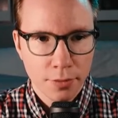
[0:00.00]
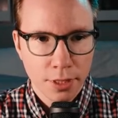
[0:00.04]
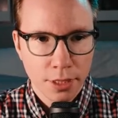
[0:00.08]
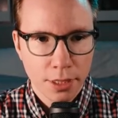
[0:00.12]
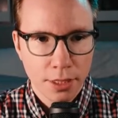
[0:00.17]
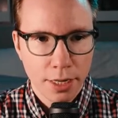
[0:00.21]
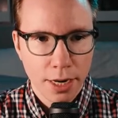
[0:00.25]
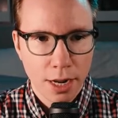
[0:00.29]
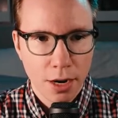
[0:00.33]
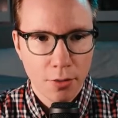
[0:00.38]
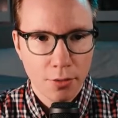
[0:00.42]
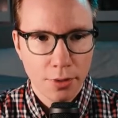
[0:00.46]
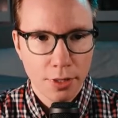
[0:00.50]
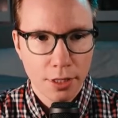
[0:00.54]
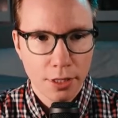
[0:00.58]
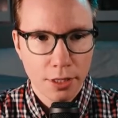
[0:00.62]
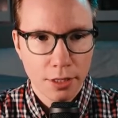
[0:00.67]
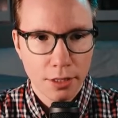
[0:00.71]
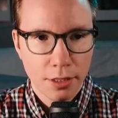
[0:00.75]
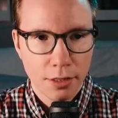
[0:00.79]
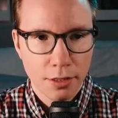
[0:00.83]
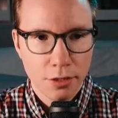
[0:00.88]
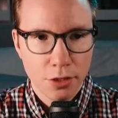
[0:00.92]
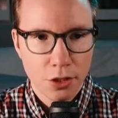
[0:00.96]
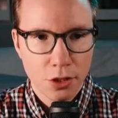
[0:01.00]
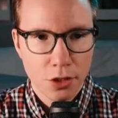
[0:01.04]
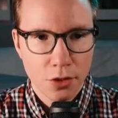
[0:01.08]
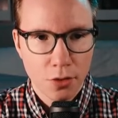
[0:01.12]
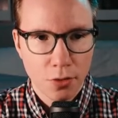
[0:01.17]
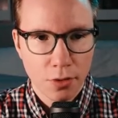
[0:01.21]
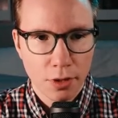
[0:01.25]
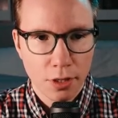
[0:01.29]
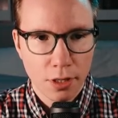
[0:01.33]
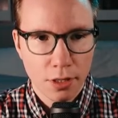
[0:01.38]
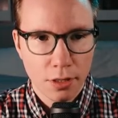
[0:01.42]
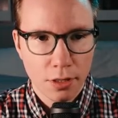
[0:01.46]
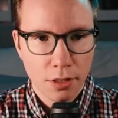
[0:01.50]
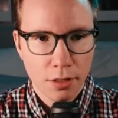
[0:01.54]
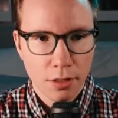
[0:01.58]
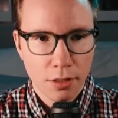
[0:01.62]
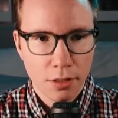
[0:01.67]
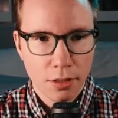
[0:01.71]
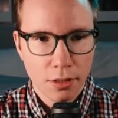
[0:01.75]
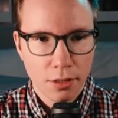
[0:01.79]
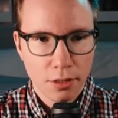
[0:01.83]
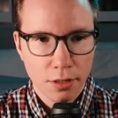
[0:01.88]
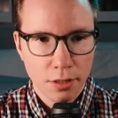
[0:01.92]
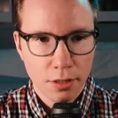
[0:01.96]
Now we can sort
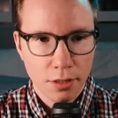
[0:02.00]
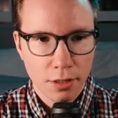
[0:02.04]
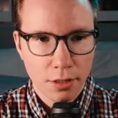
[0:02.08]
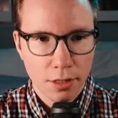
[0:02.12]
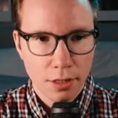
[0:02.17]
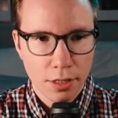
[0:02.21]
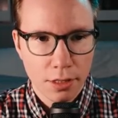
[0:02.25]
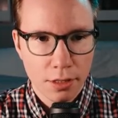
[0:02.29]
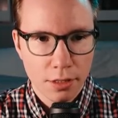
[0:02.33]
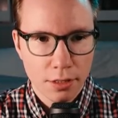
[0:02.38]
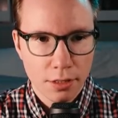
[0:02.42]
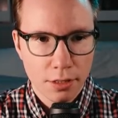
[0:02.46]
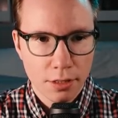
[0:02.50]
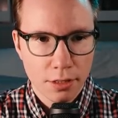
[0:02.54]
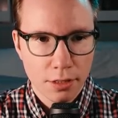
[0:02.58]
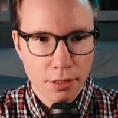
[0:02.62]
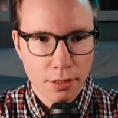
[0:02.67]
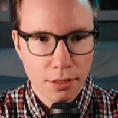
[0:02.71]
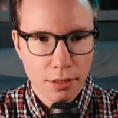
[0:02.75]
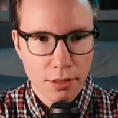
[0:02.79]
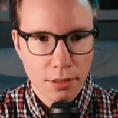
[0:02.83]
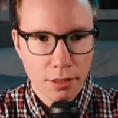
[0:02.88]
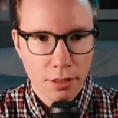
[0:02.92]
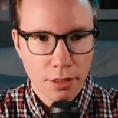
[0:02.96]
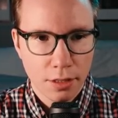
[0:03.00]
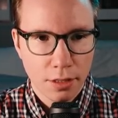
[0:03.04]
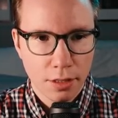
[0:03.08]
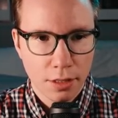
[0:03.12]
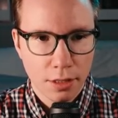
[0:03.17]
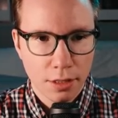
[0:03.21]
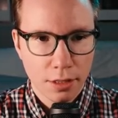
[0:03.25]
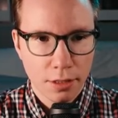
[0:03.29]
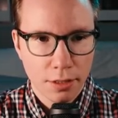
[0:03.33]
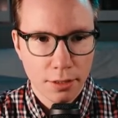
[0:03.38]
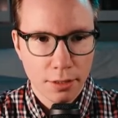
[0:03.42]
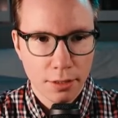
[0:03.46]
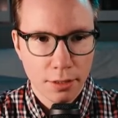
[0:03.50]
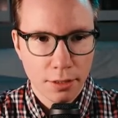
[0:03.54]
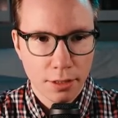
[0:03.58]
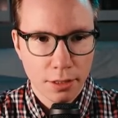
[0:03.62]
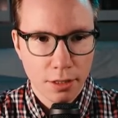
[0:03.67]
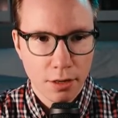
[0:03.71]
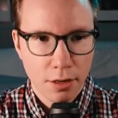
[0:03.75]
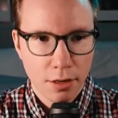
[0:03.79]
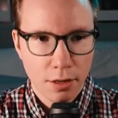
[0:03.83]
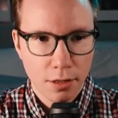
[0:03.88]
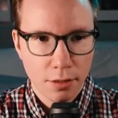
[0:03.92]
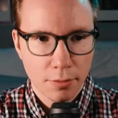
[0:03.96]
this
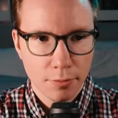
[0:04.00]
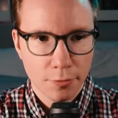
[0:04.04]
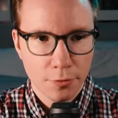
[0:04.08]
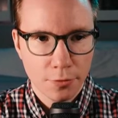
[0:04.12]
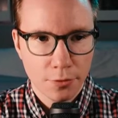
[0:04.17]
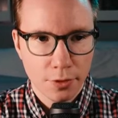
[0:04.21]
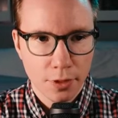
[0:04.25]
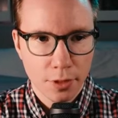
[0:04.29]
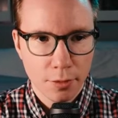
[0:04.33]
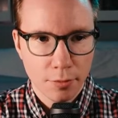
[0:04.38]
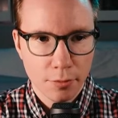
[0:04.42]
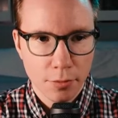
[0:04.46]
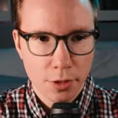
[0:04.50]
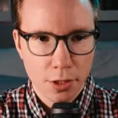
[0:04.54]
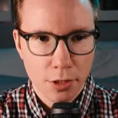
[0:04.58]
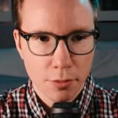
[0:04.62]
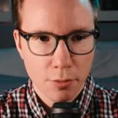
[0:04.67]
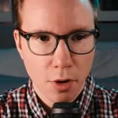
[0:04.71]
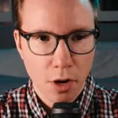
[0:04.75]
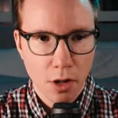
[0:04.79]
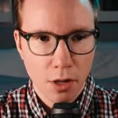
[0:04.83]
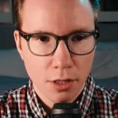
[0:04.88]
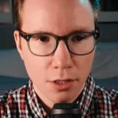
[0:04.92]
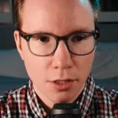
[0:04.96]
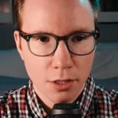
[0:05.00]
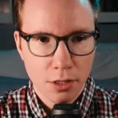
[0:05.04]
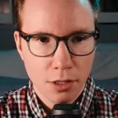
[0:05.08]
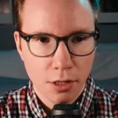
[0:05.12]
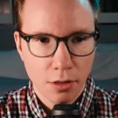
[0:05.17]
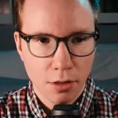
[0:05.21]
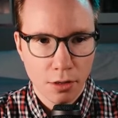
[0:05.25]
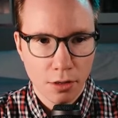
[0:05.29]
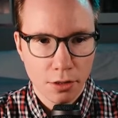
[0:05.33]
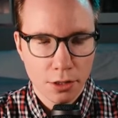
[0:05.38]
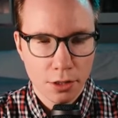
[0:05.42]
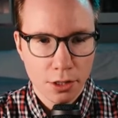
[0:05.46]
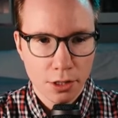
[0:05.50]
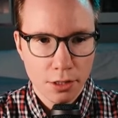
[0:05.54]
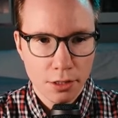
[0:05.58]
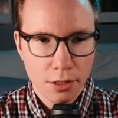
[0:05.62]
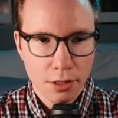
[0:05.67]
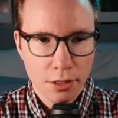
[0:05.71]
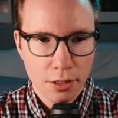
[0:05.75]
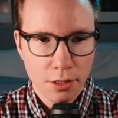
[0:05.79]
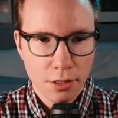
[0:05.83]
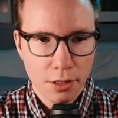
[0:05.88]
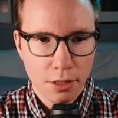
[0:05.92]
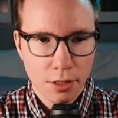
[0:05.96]
column from smallest to
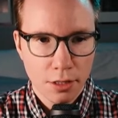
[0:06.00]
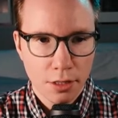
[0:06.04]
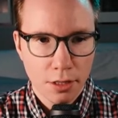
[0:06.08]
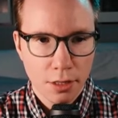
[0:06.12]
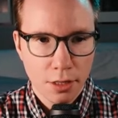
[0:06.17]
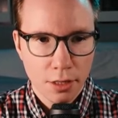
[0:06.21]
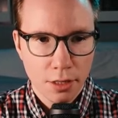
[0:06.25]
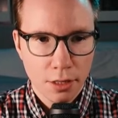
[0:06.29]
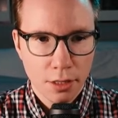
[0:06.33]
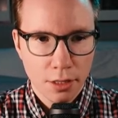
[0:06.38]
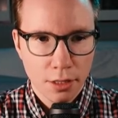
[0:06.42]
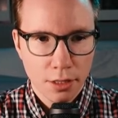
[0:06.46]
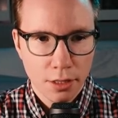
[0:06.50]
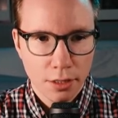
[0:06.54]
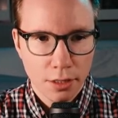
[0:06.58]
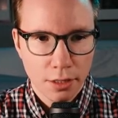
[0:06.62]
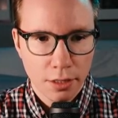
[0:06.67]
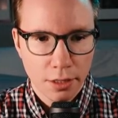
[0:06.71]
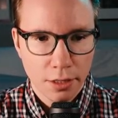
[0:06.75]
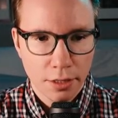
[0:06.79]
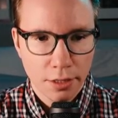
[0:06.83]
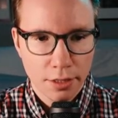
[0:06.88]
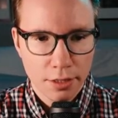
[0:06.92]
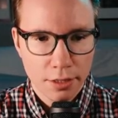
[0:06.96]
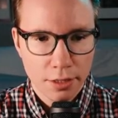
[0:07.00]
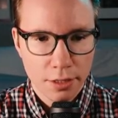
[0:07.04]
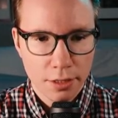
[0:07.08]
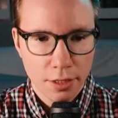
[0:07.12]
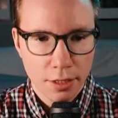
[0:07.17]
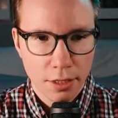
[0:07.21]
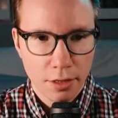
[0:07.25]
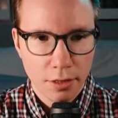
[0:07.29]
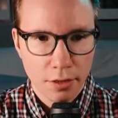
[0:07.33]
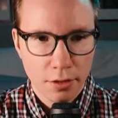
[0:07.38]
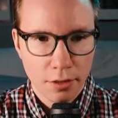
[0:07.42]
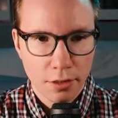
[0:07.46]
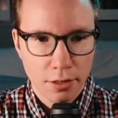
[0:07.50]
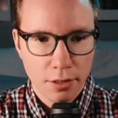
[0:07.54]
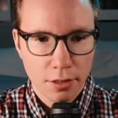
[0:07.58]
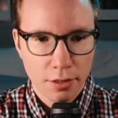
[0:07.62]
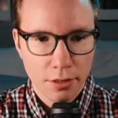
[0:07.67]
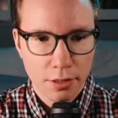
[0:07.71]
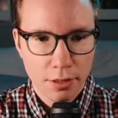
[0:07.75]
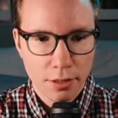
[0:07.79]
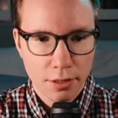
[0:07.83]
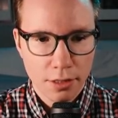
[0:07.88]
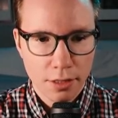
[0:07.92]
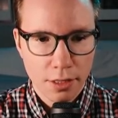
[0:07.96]
largest. Now you can see they're
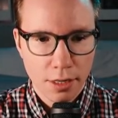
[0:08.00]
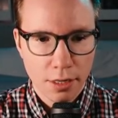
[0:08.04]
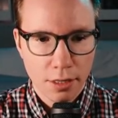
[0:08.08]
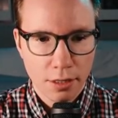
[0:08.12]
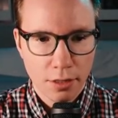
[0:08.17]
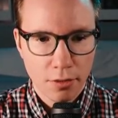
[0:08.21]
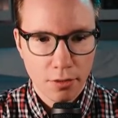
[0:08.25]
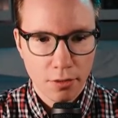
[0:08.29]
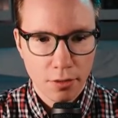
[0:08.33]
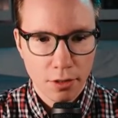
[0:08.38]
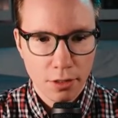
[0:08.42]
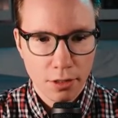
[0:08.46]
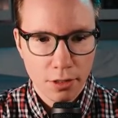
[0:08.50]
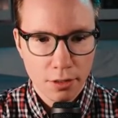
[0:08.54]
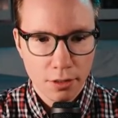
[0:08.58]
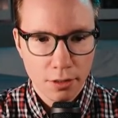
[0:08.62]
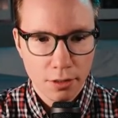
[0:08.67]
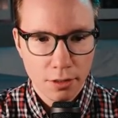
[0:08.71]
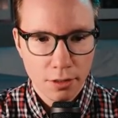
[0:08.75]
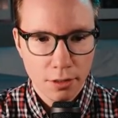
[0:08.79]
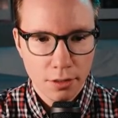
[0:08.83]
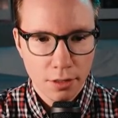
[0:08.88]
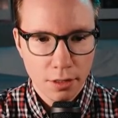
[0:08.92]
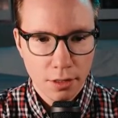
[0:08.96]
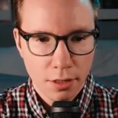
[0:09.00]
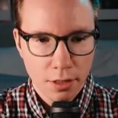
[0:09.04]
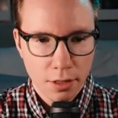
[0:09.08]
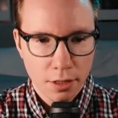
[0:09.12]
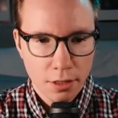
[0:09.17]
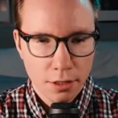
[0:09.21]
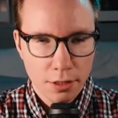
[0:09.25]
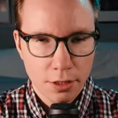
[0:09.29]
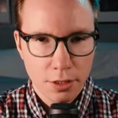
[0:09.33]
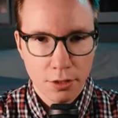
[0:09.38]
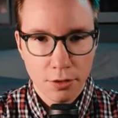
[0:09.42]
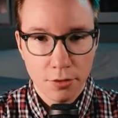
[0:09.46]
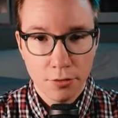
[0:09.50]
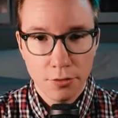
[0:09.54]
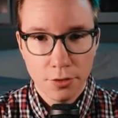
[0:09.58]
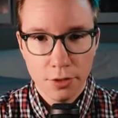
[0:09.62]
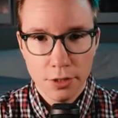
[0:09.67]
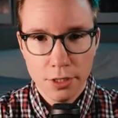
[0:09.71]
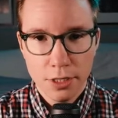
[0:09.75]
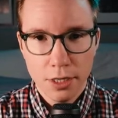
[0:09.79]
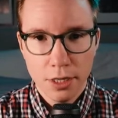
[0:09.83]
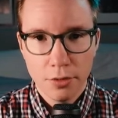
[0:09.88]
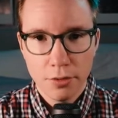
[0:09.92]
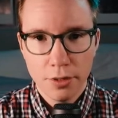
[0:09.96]
in ascending order. So the
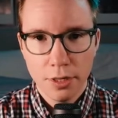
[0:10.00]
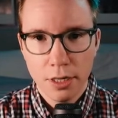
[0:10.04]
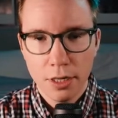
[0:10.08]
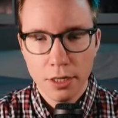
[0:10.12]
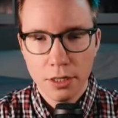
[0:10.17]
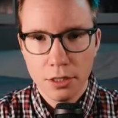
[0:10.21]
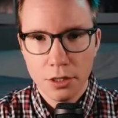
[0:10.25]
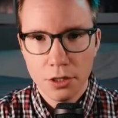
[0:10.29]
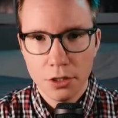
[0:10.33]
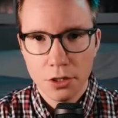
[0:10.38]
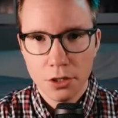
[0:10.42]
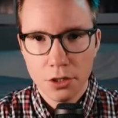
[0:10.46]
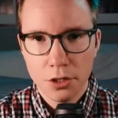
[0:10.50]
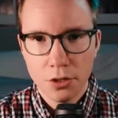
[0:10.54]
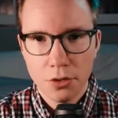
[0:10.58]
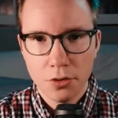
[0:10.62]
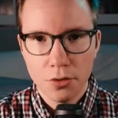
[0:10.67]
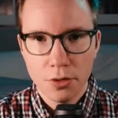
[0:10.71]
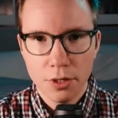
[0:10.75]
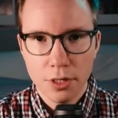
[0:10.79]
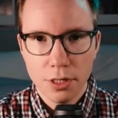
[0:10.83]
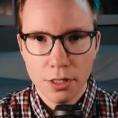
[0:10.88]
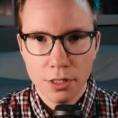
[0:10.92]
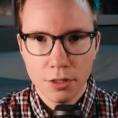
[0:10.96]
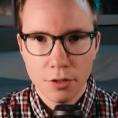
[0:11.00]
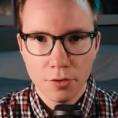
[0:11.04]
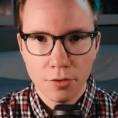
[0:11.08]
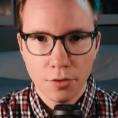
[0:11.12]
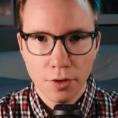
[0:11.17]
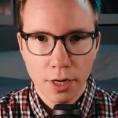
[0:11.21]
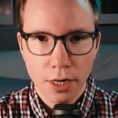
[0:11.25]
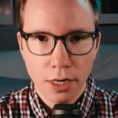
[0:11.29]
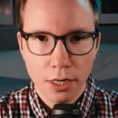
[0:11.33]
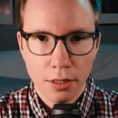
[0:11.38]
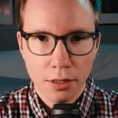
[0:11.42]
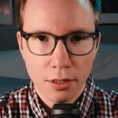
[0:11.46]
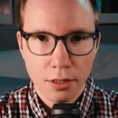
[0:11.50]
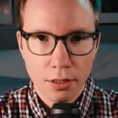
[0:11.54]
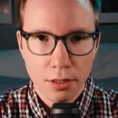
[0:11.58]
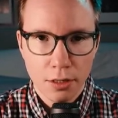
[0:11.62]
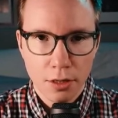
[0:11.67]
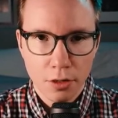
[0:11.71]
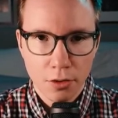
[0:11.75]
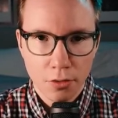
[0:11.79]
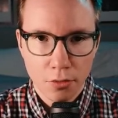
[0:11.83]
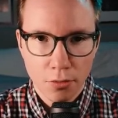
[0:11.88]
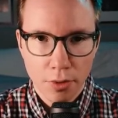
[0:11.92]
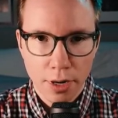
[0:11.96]
first thing we need to do is find
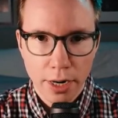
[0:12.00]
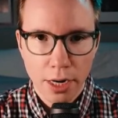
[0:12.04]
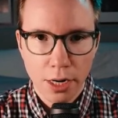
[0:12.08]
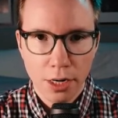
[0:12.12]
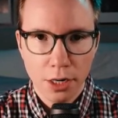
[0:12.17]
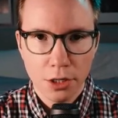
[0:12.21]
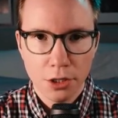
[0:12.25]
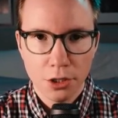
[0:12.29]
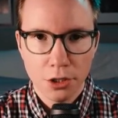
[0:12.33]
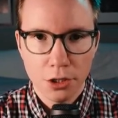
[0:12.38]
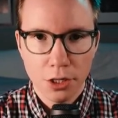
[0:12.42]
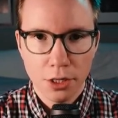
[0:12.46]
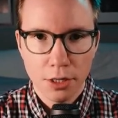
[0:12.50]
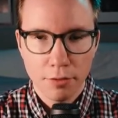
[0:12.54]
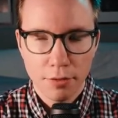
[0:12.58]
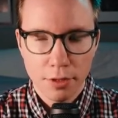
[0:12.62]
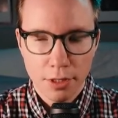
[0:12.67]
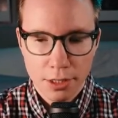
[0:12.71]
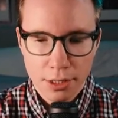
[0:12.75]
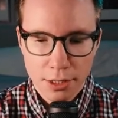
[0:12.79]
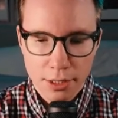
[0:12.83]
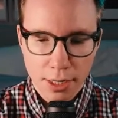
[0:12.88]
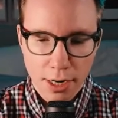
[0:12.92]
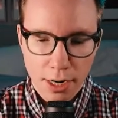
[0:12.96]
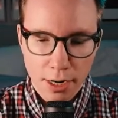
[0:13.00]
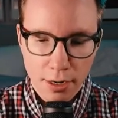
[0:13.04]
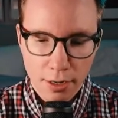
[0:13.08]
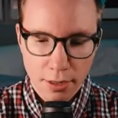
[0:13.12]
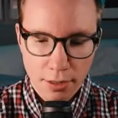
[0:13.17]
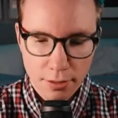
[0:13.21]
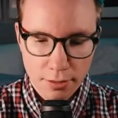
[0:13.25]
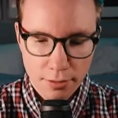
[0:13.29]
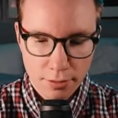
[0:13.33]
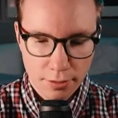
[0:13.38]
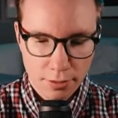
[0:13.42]
the range of this data.